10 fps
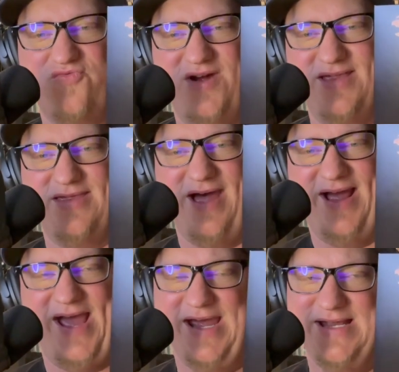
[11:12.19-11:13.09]
with
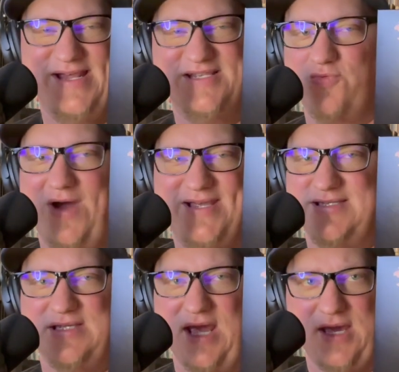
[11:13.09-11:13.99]
like 80s
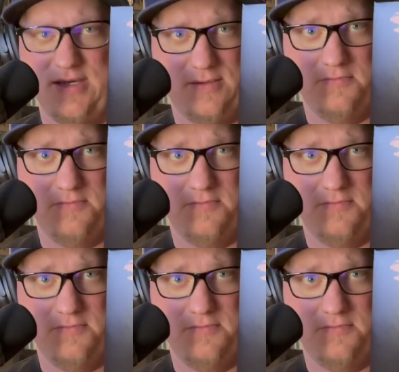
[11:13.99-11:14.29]
Whitesnake.